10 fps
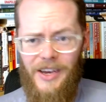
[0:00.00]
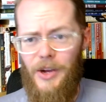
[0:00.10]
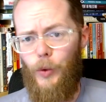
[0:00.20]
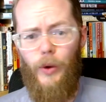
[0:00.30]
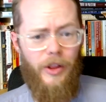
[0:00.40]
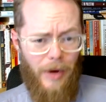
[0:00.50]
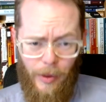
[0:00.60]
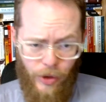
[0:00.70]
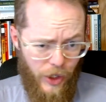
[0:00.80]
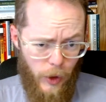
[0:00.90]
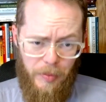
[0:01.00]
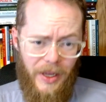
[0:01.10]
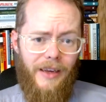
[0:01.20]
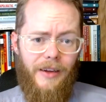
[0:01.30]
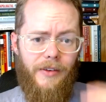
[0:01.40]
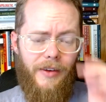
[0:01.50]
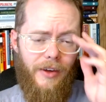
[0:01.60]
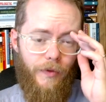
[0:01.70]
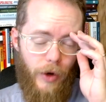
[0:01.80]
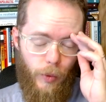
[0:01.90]
read the Bible in a year plans
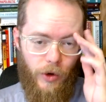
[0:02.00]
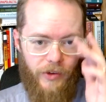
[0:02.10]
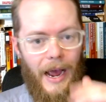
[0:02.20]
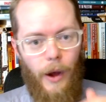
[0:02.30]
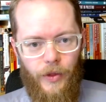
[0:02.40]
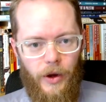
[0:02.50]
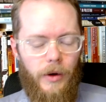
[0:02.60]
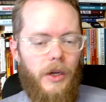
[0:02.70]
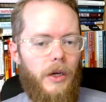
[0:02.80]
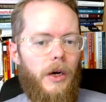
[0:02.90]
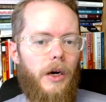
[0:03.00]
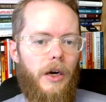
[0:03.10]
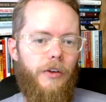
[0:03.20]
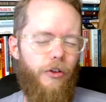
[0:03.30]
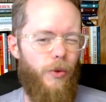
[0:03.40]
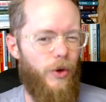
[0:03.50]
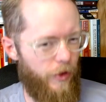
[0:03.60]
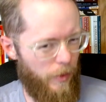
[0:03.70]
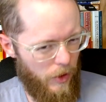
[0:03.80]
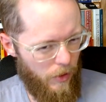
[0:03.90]
and frameworks out there. And so she wanted to do
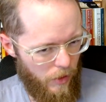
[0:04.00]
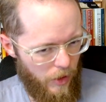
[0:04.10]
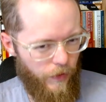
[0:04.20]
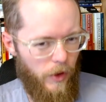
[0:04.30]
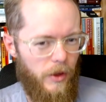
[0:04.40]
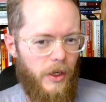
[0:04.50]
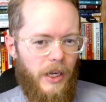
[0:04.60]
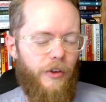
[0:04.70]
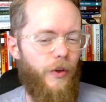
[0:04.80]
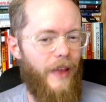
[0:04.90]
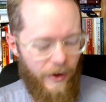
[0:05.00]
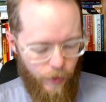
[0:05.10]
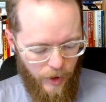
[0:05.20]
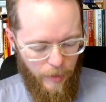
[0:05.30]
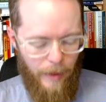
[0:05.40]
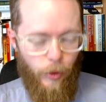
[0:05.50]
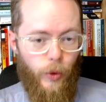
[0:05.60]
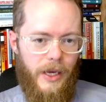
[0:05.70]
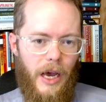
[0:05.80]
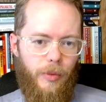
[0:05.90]
something a little different. And so that's what the Bible
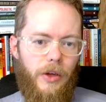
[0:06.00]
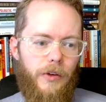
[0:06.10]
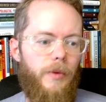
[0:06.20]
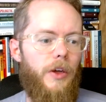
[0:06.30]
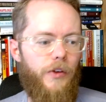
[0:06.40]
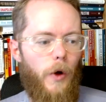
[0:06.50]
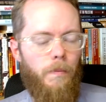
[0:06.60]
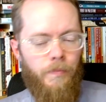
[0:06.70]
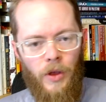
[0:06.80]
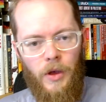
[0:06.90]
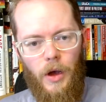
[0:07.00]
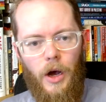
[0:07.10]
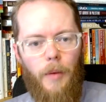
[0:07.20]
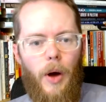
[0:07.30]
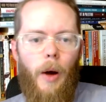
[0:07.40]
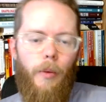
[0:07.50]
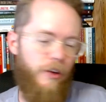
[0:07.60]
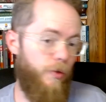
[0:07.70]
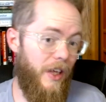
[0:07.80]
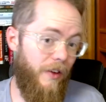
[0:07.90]
recap is. And so I
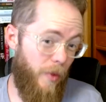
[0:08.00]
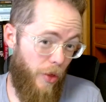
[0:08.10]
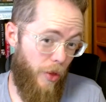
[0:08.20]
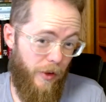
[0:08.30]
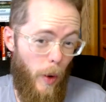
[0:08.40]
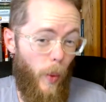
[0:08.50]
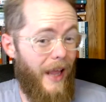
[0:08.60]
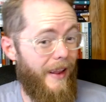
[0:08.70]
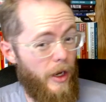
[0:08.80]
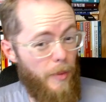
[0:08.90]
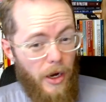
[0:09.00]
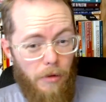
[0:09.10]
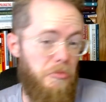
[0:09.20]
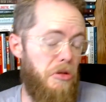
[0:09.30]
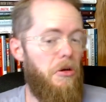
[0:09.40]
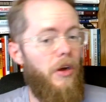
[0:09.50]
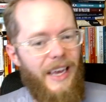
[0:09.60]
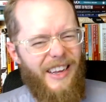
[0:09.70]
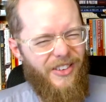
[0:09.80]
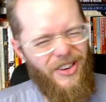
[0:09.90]
just want to give some thoughts about what I like about it
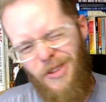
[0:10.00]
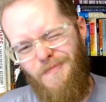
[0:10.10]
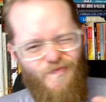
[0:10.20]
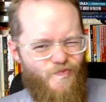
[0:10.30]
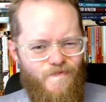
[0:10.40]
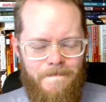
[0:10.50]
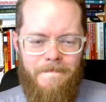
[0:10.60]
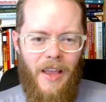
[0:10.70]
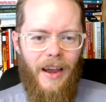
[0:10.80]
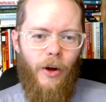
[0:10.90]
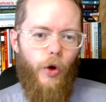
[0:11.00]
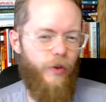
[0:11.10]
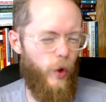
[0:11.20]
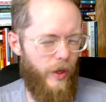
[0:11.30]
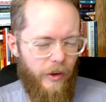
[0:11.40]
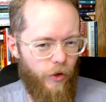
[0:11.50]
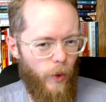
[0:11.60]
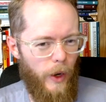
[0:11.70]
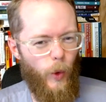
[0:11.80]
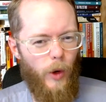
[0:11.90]
and some, I don't know if critiques are the
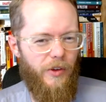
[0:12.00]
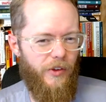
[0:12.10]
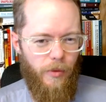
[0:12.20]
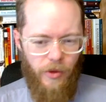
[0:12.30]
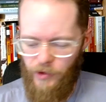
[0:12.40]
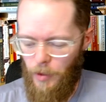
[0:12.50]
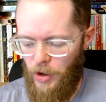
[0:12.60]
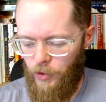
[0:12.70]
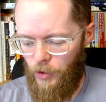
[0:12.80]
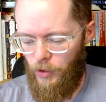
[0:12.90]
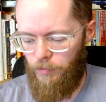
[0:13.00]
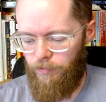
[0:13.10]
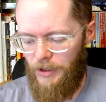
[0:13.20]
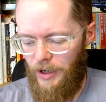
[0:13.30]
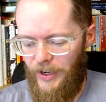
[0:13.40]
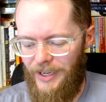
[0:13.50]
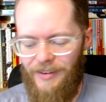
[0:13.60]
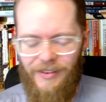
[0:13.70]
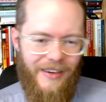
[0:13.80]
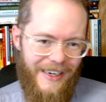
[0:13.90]
right word, but some other kind of ideas